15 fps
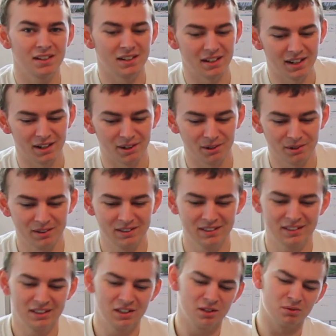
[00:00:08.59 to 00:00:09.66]
Now,
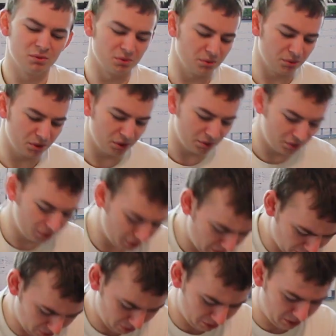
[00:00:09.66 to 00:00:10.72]
we'll go through
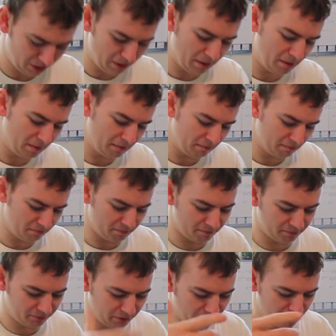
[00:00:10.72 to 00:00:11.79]
the order
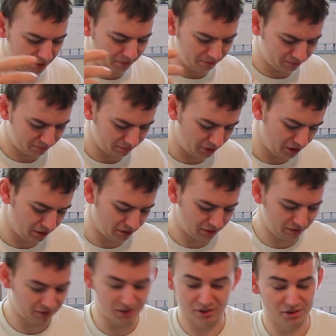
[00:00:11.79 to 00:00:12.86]
from,
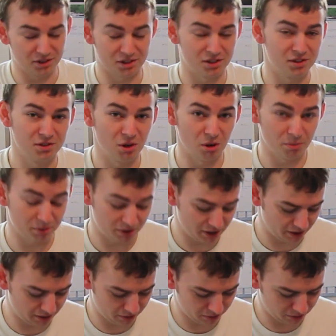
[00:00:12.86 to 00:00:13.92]
this is no
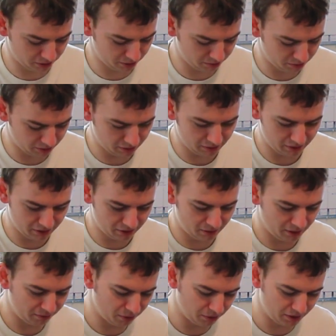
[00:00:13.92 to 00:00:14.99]
particular order, but,
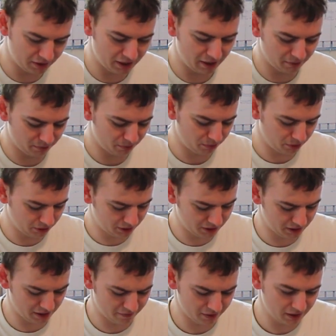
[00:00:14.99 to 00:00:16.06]
I wrote it down 1 to
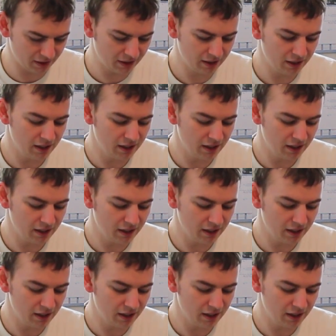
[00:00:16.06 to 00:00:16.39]
7.